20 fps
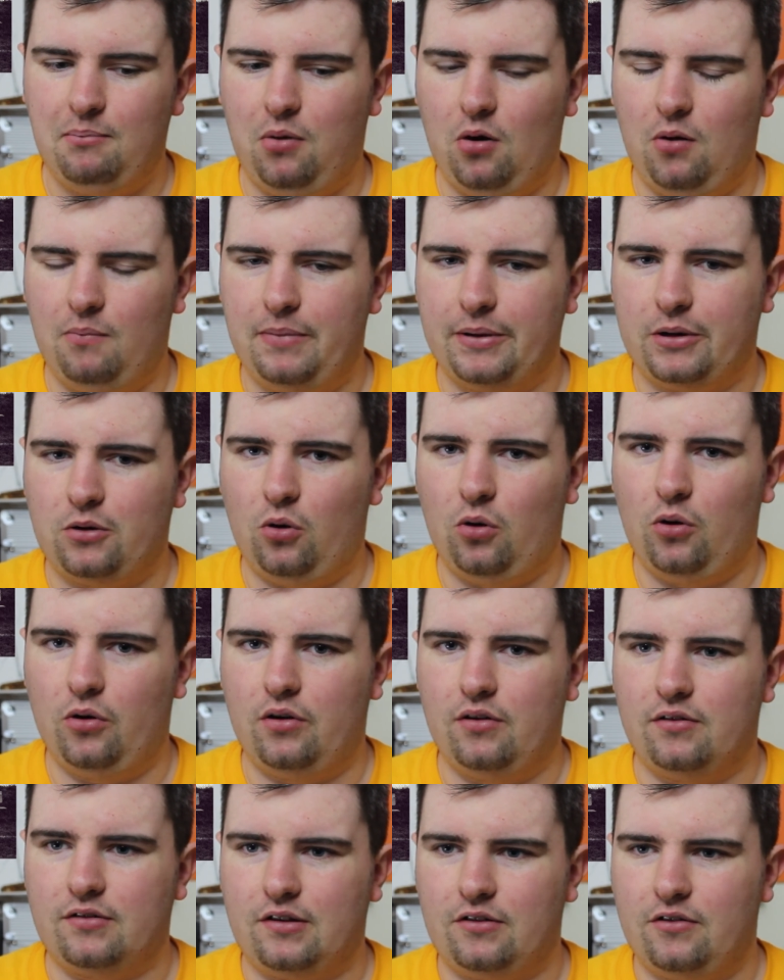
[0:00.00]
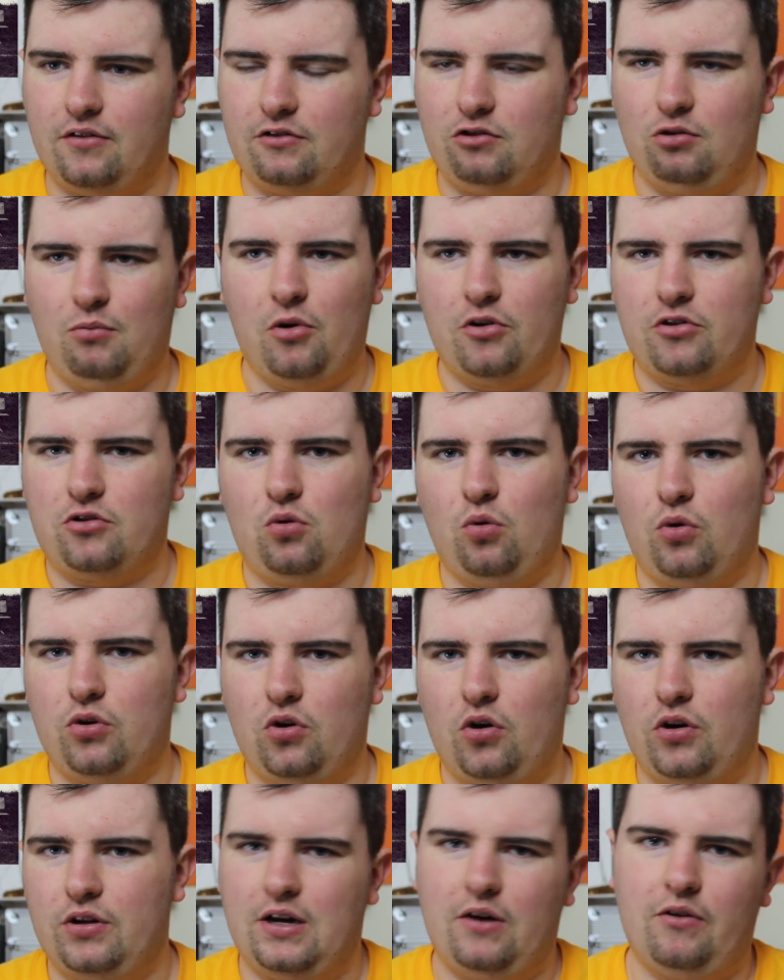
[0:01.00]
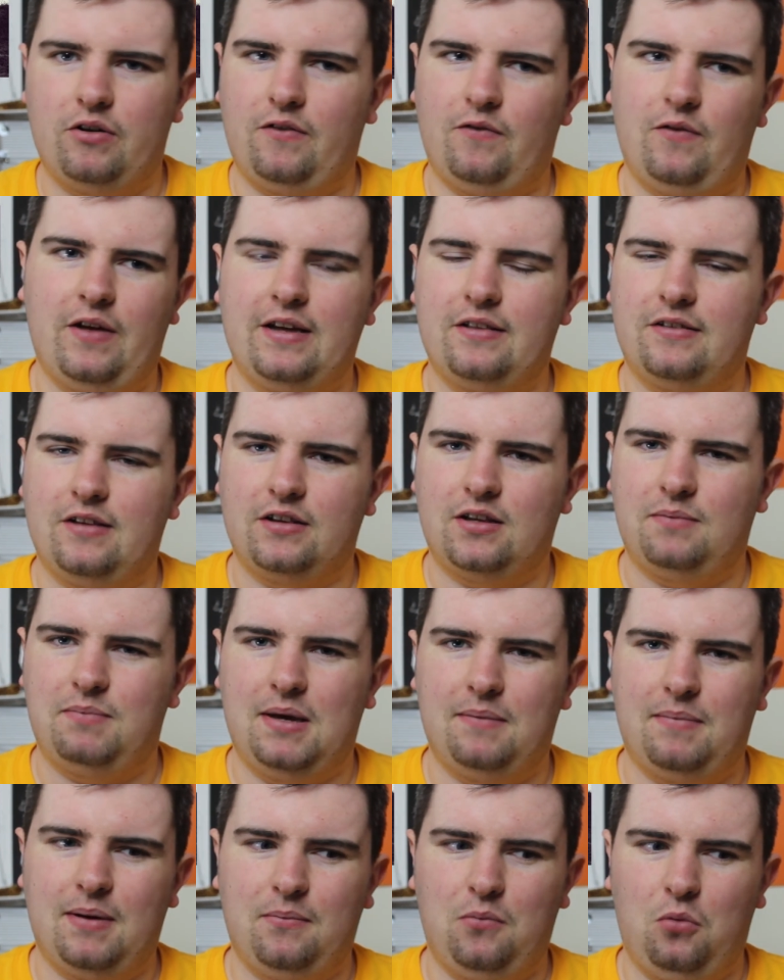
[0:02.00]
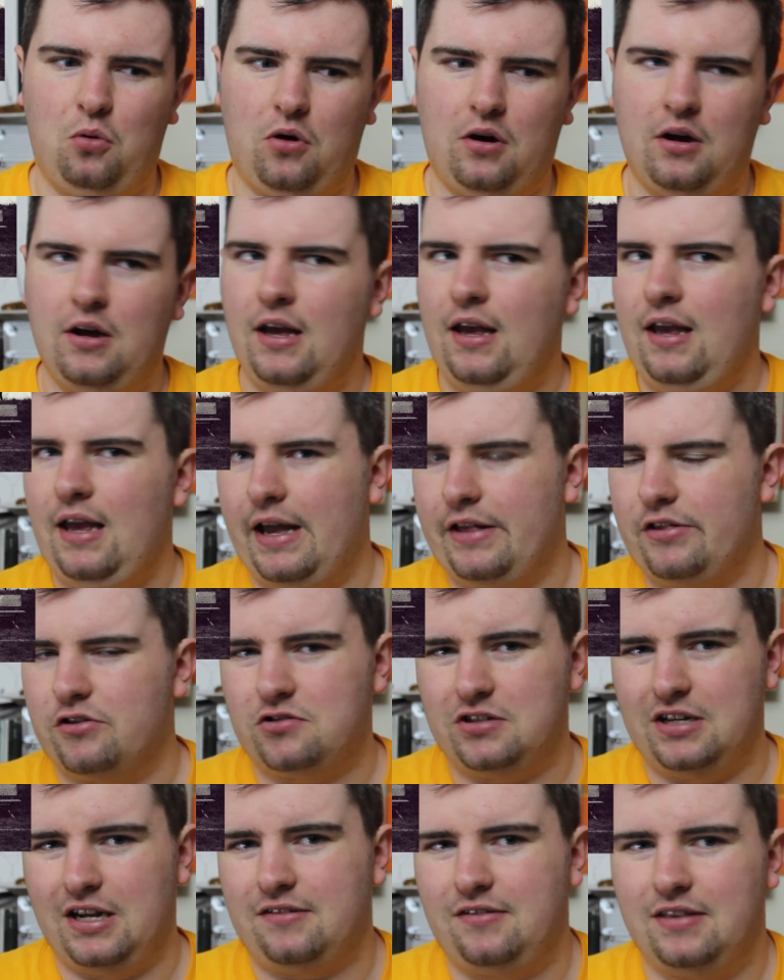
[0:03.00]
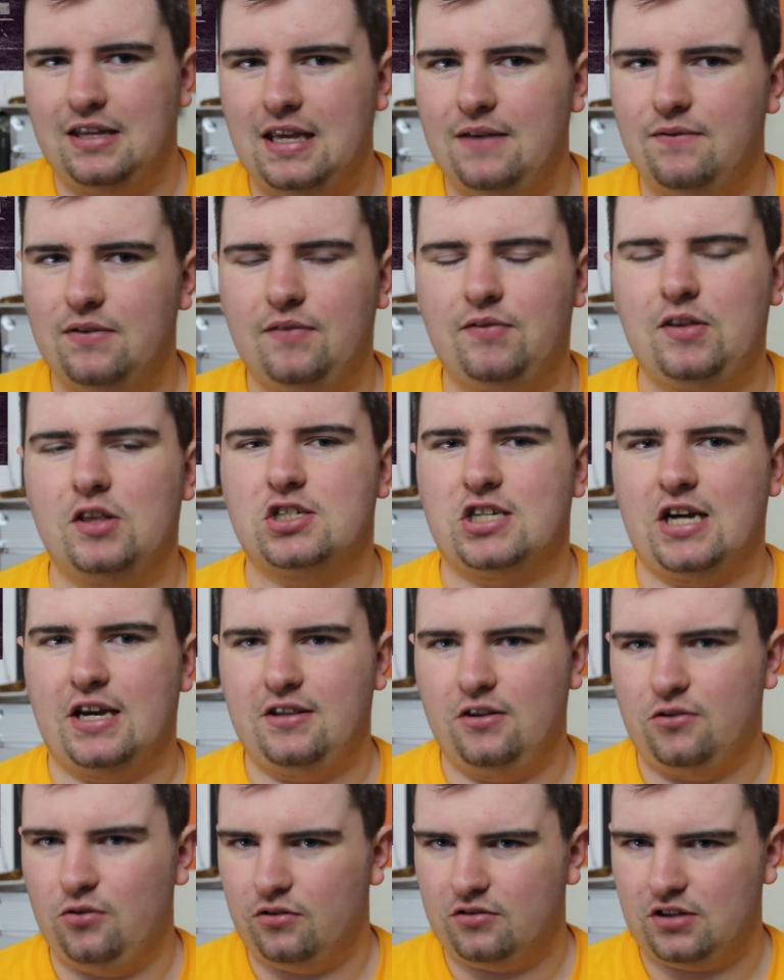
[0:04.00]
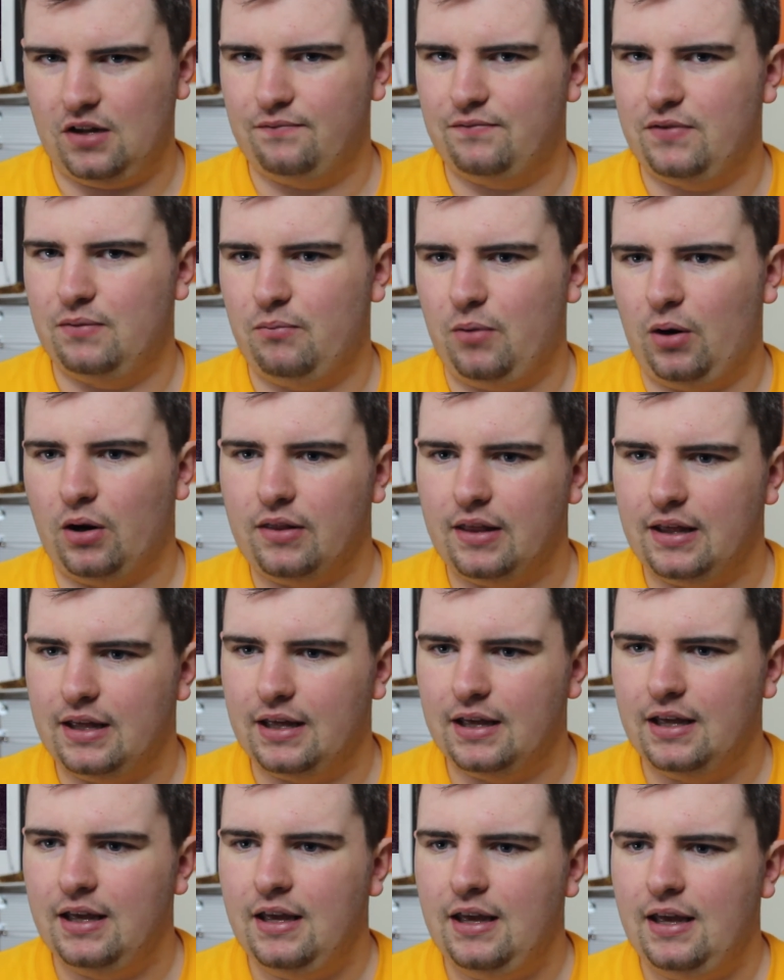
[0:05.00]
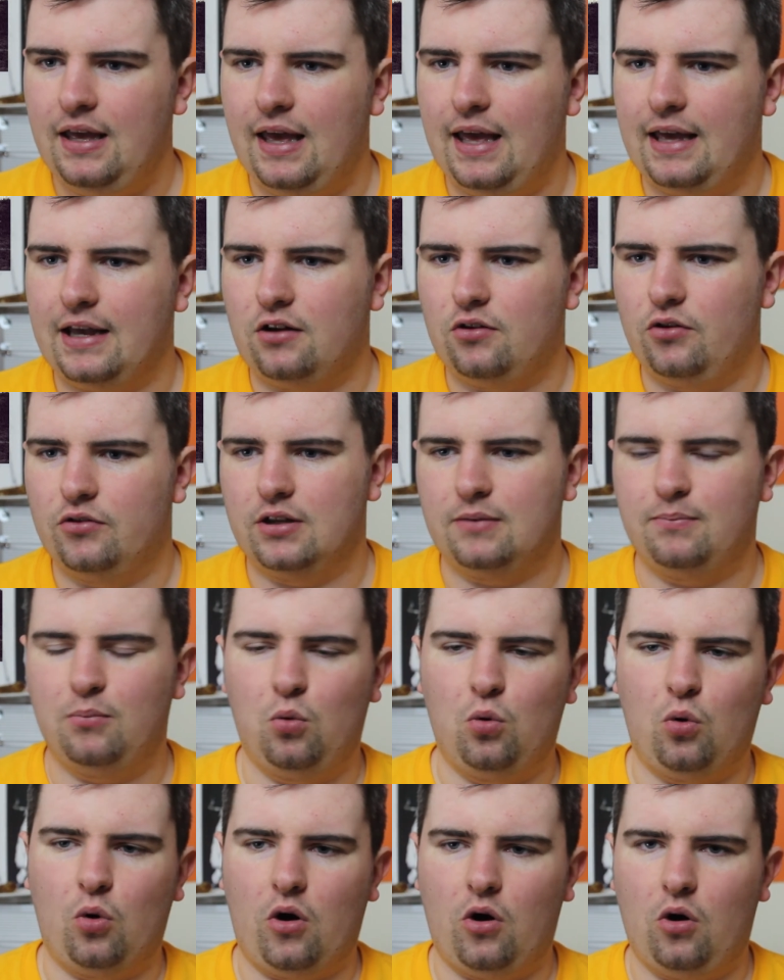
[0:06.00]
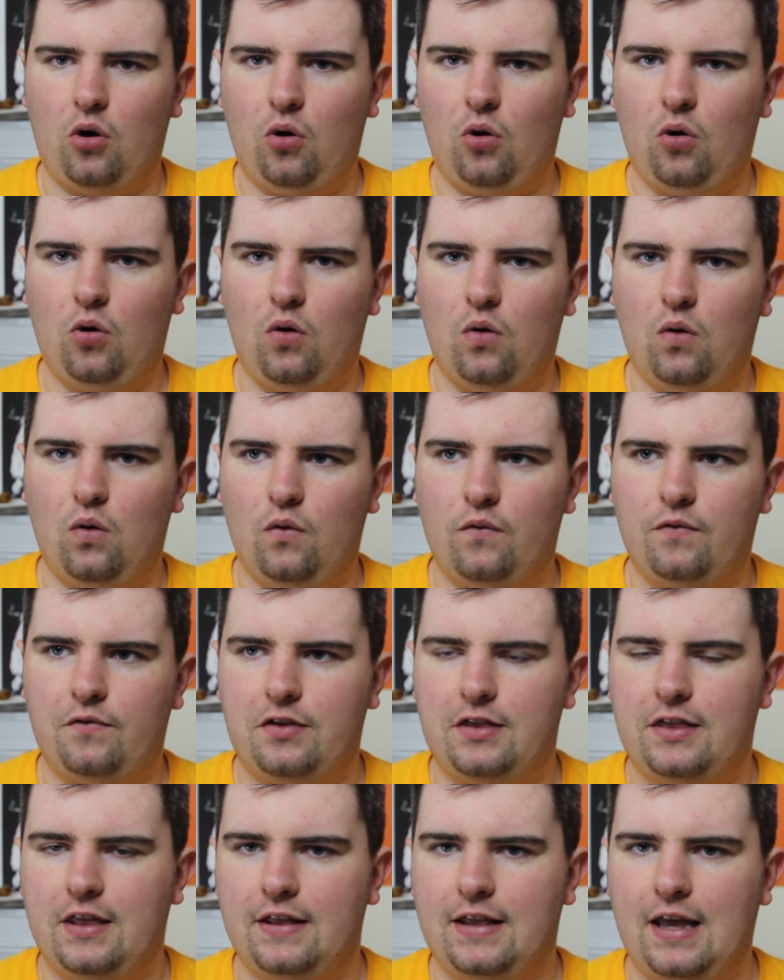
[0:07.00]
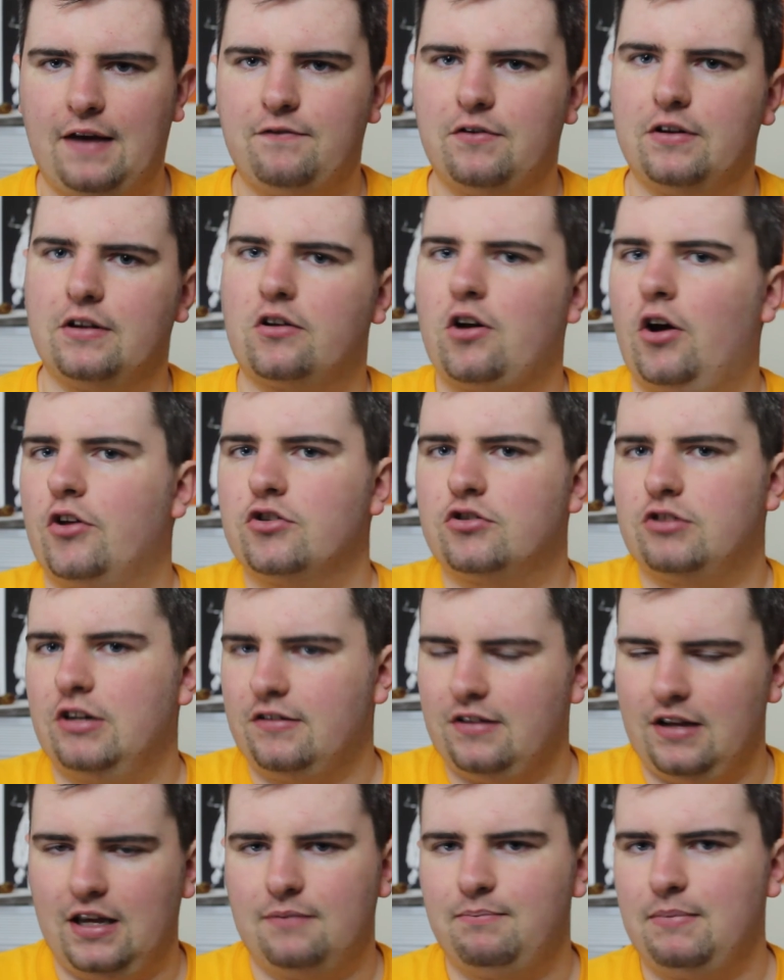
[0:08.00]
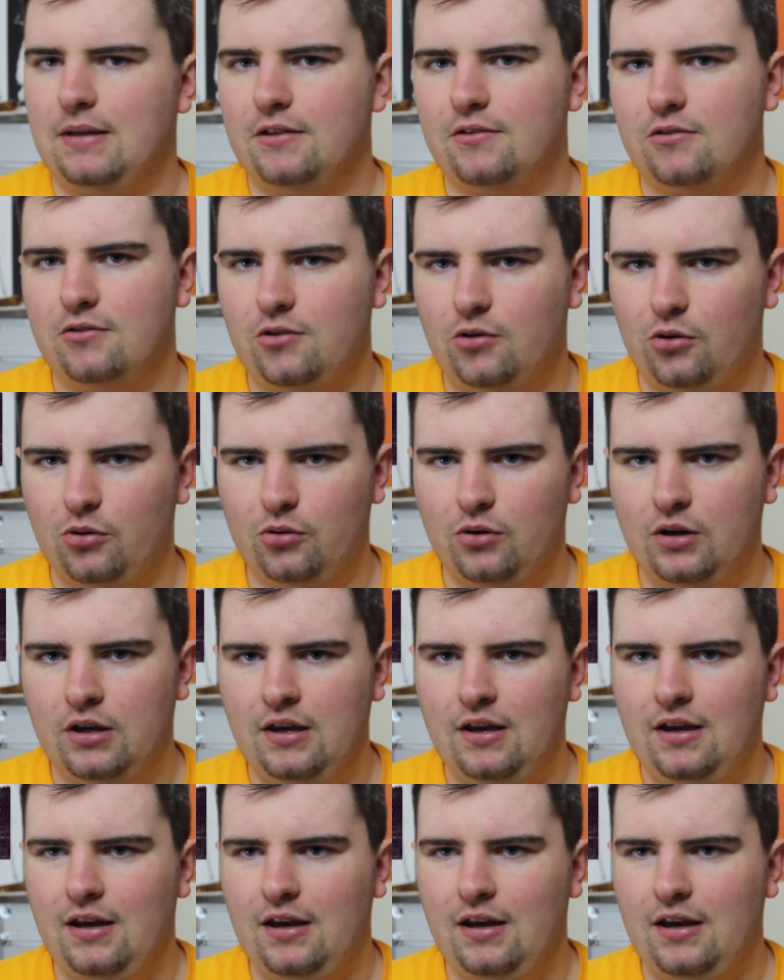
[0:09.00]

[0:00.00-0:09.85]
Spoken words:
But because there's so much going on, I would have liked it to be a bit more interesting, even if they tried to do something where they included more of the different countries they'd been to,